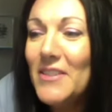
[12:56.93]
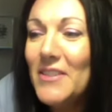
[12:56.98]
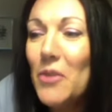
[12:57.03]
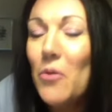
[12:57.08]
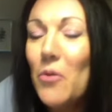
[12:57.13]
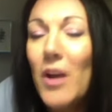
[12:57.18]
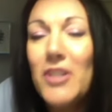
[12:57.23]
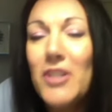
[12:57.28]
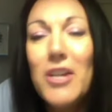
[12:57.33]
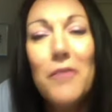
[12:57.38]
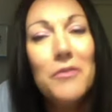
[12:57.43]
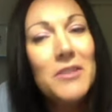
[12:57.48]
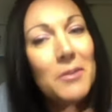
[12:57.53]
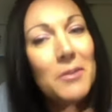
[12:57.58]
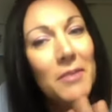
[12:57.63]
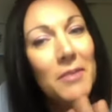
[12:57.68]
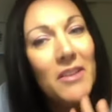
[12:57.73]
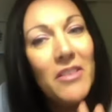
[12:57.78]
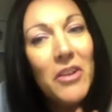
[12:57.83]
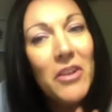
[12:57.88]
So watch out for
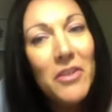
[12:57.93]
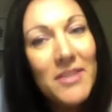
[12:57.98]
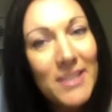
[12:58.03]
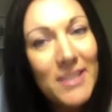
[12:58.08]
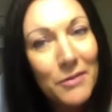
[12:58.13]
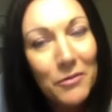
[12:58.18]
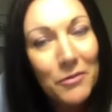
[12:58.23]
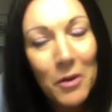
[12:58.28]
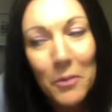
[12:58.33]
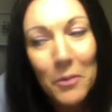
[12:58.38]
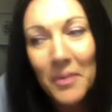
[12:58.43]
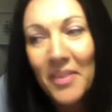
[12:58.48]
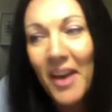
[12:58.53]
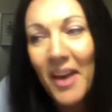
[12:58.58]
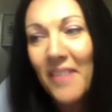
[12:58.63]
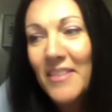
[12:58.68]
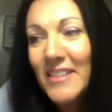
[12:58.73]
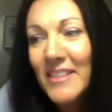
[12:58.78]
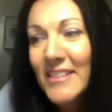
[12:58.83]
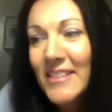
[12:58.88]
something a little different with
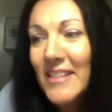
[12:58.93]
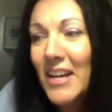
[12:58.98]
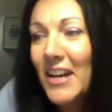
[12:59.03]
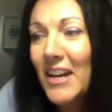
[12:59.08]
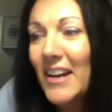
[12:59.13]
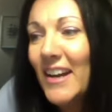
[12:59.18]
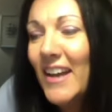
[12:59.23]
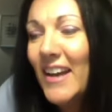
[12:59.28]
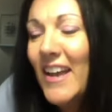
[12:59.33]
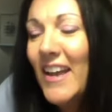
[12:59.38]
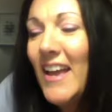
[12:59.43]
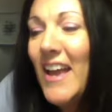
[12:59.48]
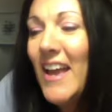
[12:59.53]
that this year.